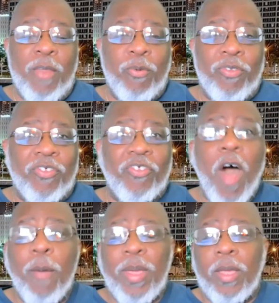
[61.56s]
he was
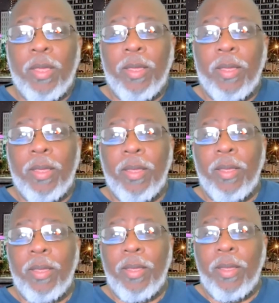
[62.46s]
sobbing
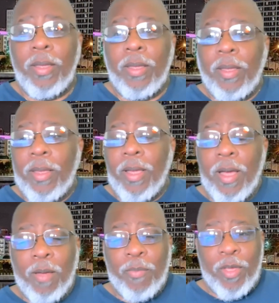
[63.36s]
uh,